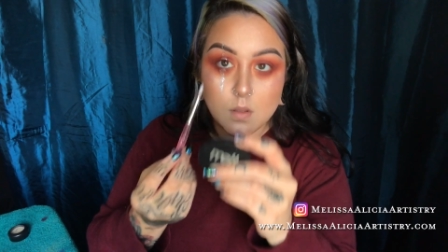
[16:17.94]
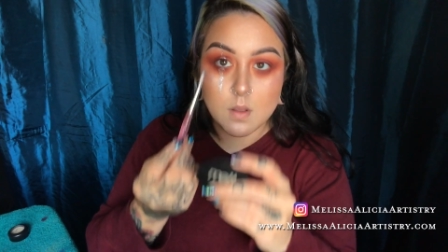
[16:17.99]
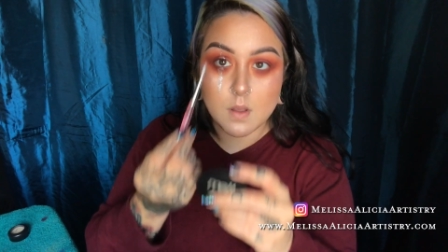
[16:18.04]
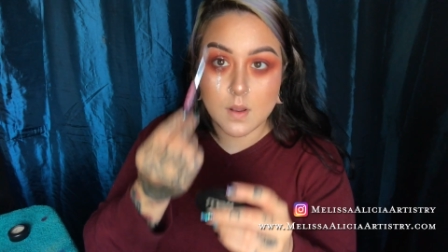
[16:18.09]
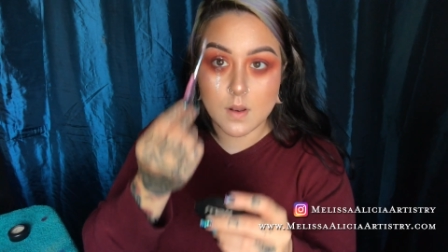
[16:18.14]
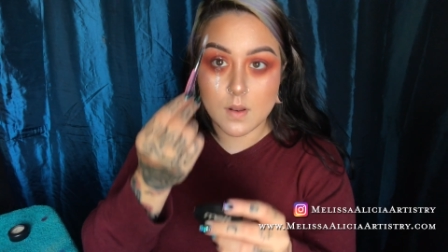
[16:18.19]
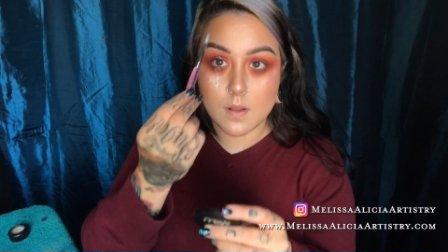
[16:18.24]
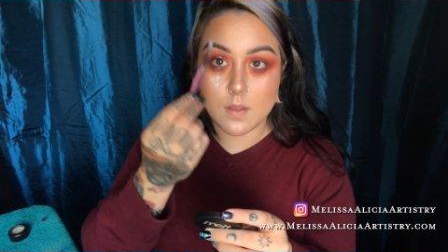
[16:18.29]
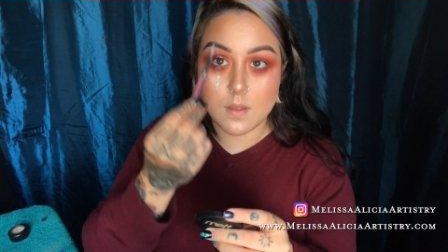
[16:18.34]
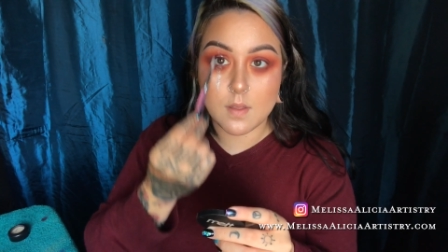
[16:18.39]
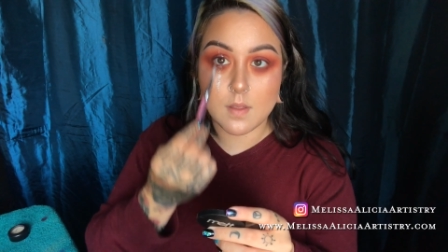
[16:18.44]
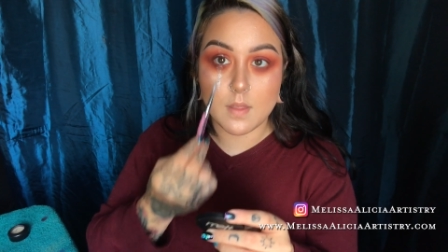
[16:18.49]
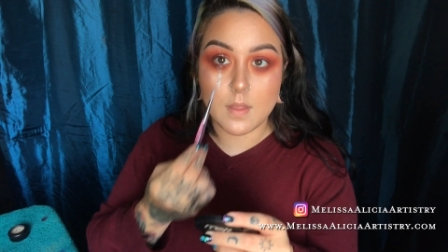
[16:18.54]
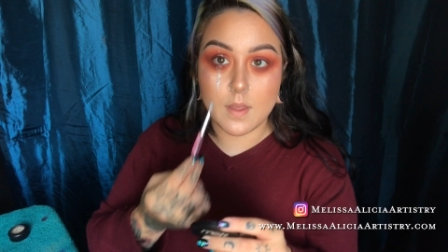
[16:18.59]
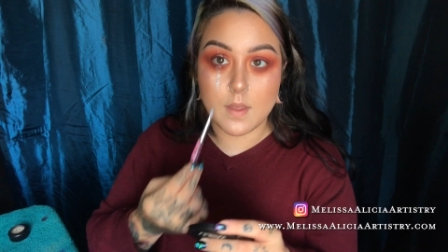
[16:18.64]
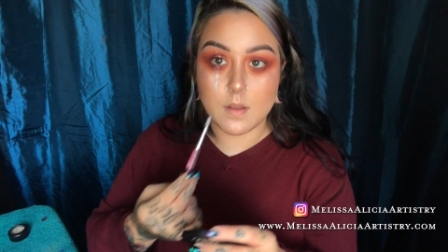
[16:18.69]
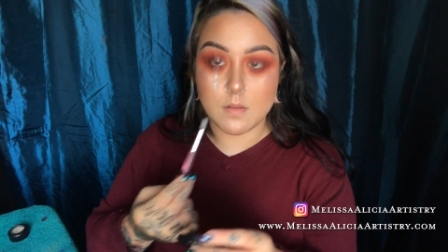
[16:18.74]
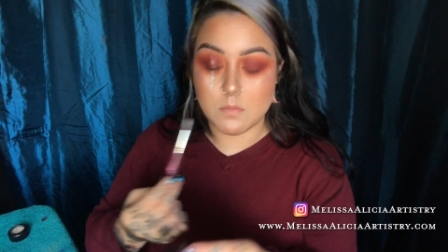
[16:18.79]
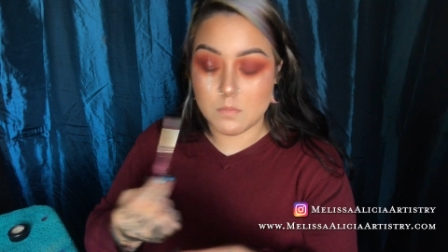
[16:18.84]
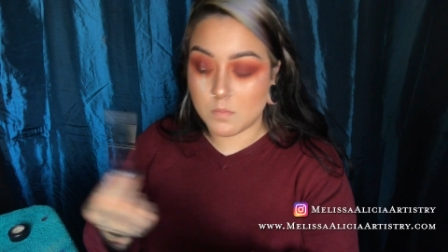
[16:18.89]
Kind of like a
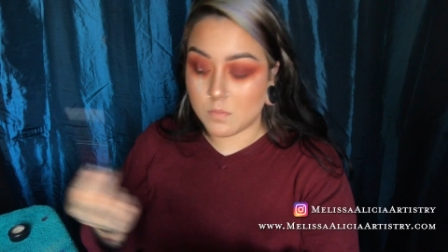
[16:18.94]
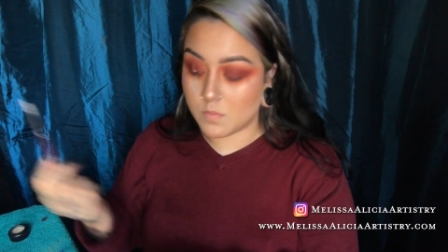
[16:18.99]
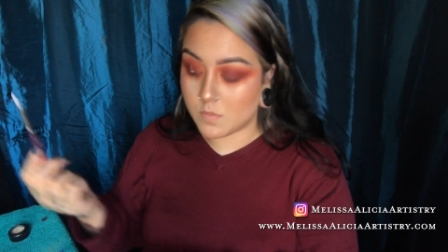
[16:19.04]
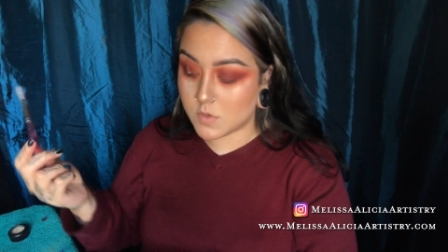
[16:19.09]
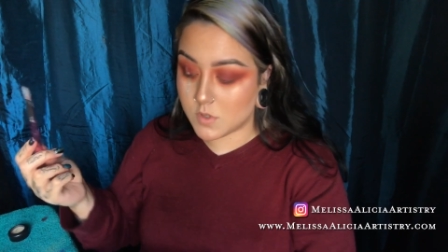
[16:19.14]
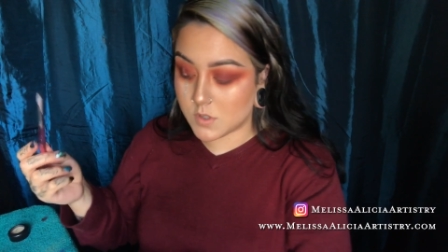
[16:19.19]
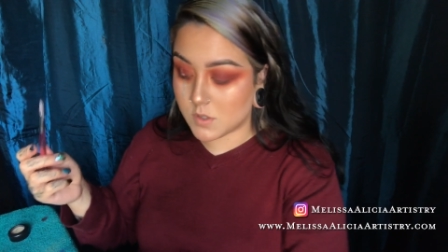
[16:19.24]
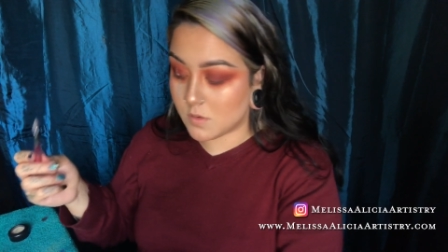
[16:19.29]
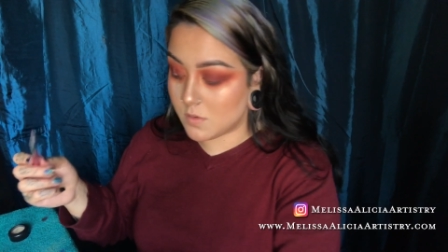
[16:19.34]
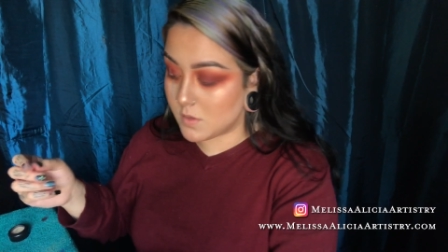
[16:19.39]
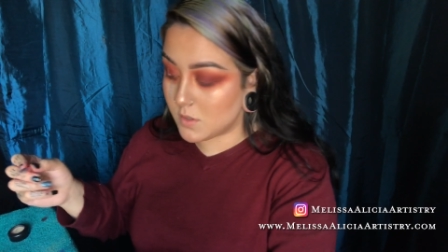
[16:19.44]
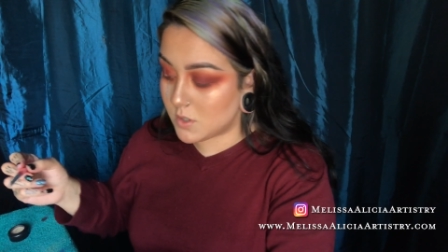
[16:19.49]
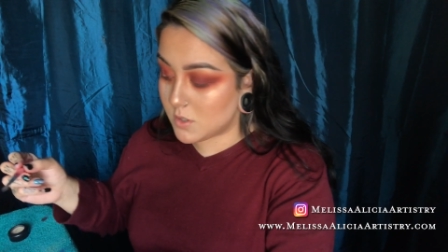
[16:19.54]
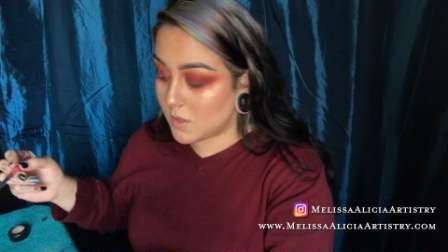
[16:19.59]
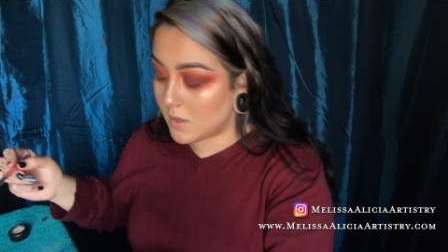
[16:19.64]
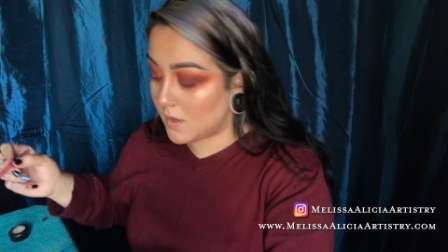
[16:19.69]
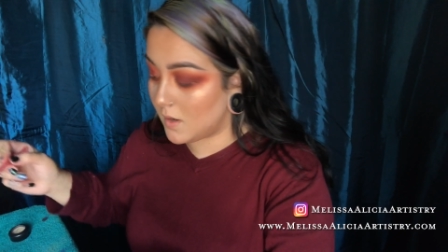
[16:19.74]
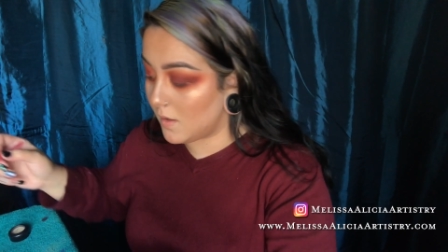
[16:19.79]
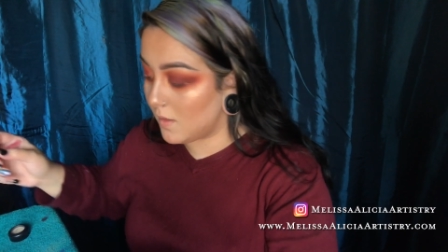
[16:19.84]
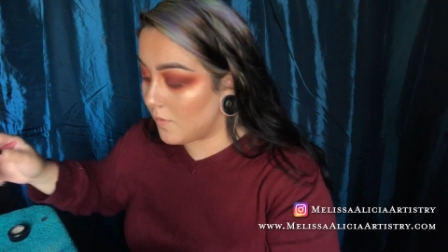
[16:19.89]
line. Just going
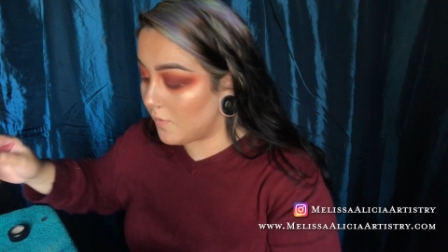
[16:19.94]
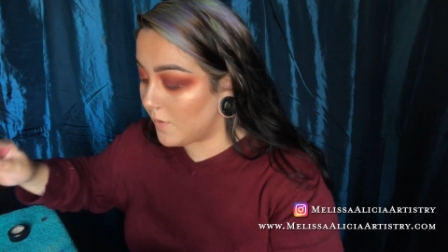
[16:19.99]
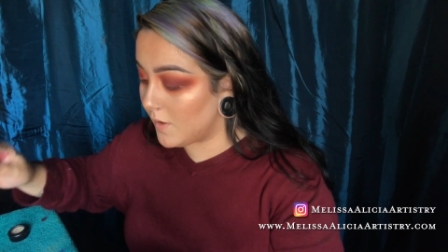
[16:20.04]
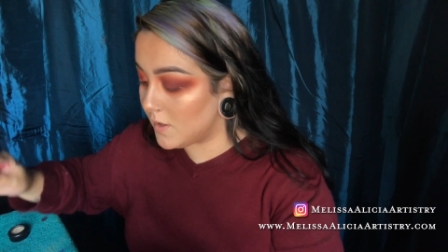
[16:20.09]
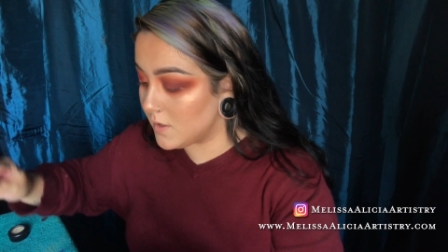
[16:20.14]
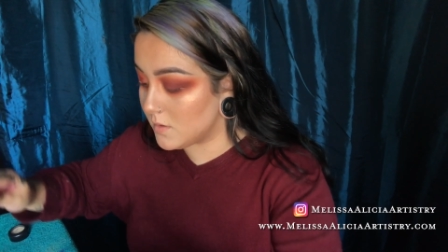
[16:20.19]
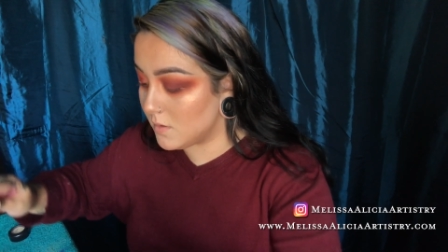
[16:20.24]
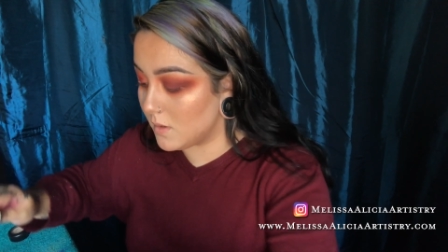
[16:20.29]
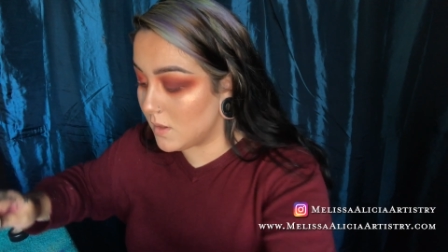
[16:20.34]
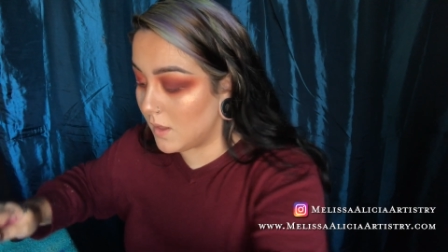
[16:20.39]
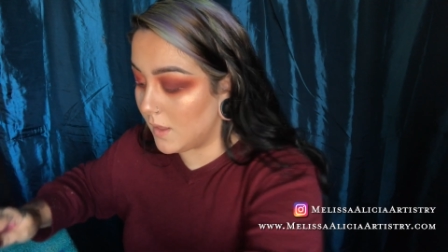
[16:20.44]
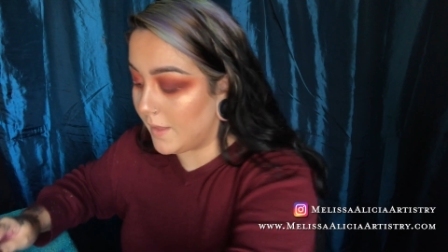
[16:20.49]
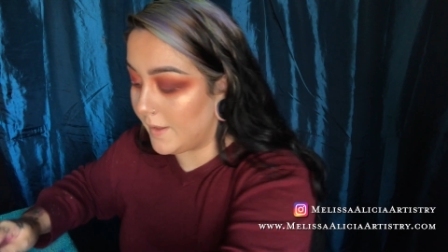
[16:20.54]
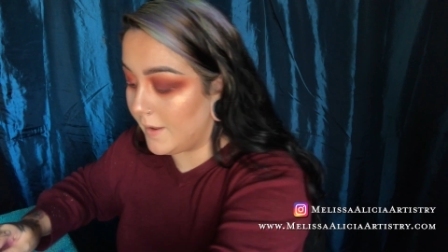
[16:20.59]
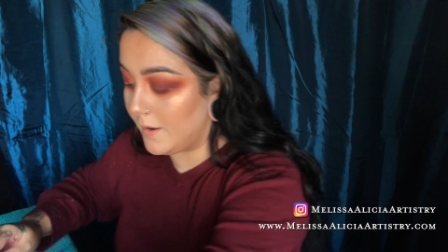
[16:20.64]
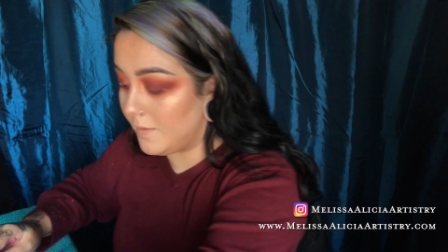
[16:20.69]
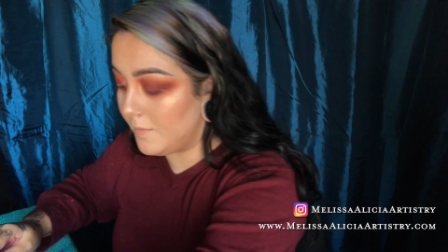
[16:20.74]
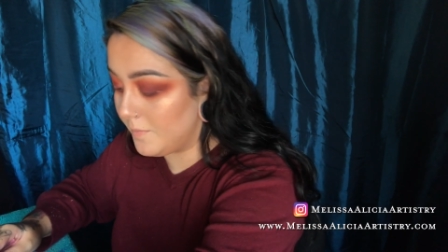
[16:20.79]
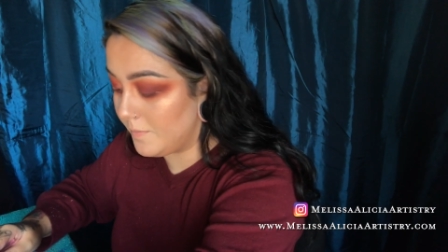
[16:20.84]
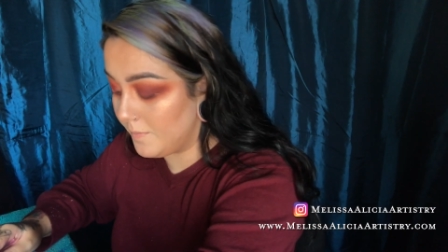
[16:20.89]
straight down the face with a
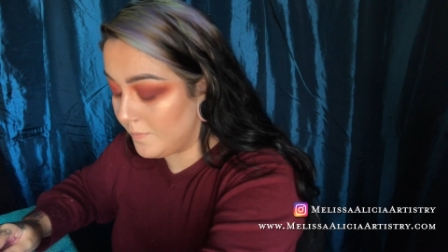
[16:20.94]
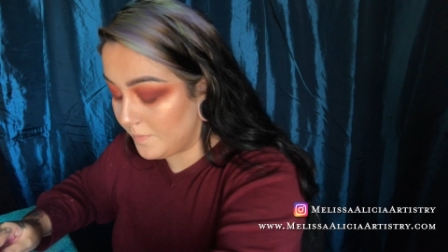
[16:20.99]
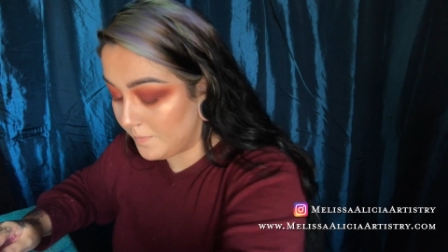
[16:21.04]
line.